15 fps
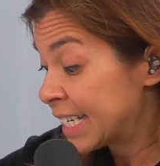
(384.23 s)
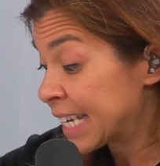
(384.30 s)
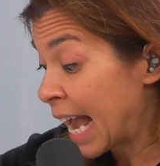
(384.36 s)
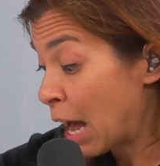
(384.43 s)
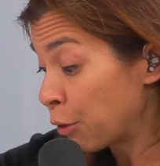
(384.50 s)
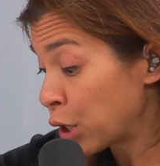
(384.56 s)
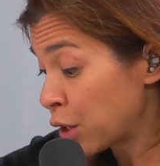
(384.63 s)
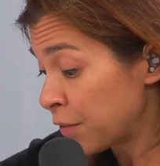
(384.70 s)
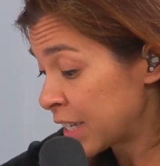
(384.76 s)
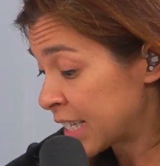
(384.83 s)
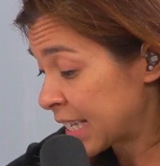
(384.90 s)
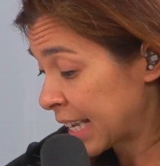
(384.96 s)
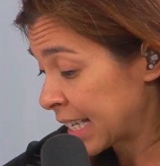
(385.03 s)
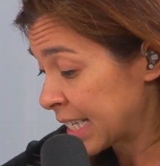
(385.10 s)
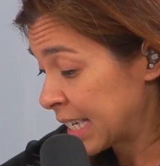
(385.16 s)
Down over
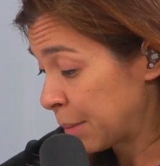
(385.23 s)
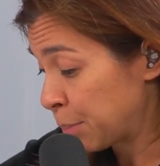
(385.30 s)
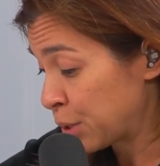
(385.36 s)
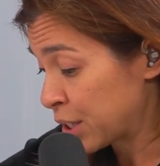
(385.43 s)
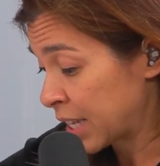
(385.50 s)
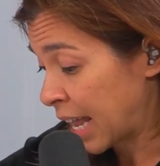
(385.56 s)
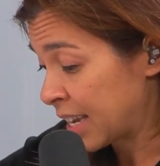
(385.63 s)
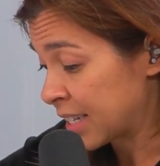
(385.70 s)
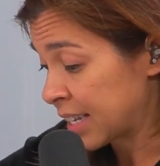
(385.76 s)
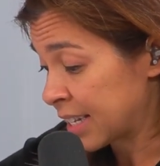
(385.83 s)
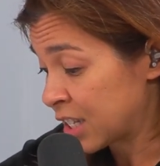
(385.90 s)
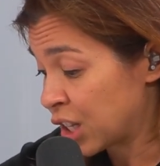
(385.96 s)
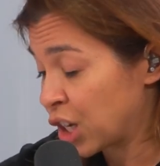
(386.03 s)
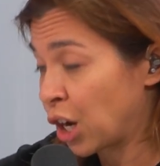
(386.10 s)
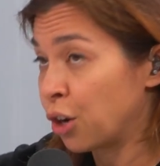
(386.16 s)
60%
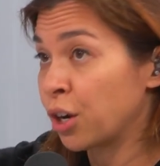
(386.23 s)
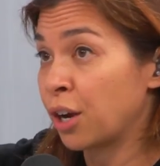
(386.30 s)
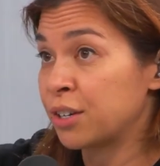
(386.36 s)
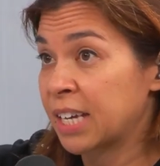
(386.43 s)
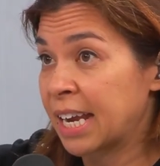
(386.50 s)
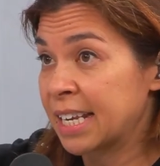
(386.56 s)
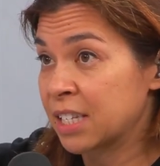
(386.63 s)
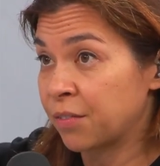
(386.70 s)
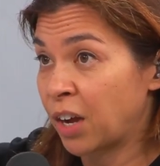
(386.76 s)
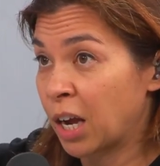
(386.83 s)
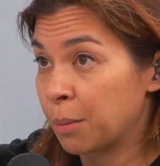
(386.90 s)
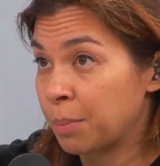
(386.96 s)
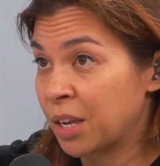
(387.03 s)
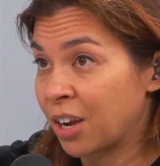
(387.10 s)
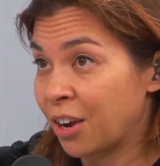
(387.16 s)
since the go-go days of
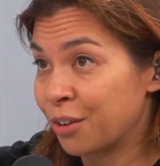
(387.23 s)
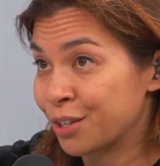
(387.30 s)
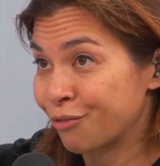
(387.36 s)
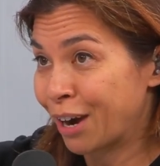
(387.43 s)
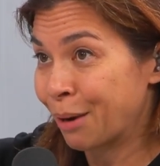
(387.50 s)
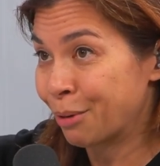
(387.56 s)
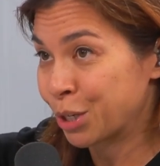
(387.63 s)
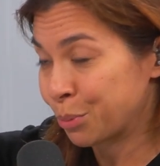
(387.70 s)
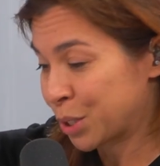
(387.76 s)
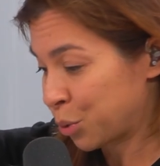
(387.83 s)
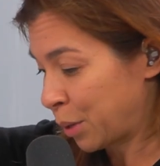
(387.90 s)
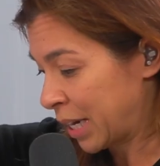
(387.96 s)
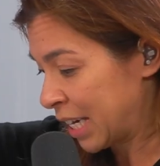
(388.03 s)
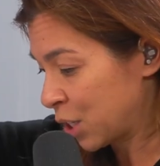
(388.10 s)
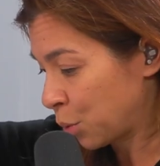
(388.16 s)
IPOs, right, which was
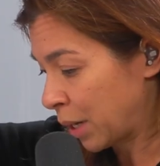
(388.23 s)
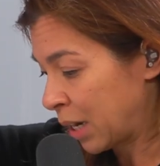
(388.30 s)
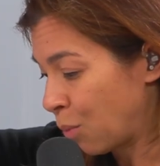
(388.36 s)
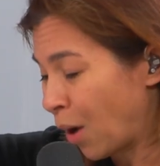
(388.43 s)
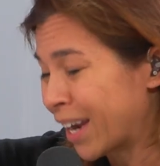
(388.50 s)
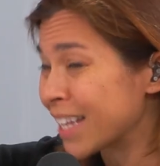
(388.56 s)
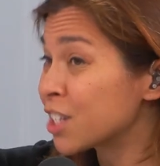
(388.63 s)
2021.